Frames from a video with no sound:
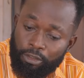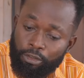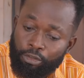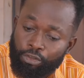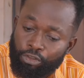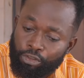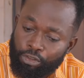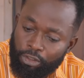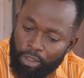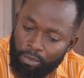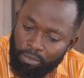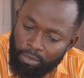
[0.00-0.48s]

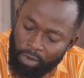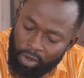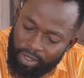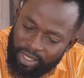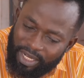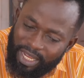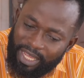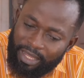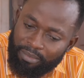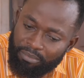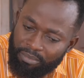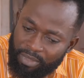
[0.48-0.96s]

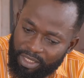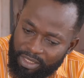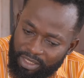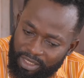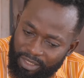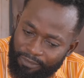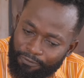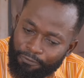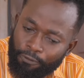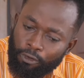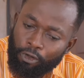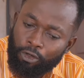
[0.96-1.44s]
Summon a
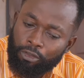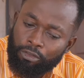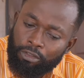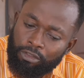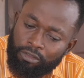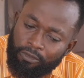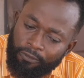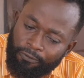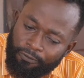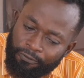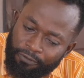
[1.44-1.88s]
meeting for us to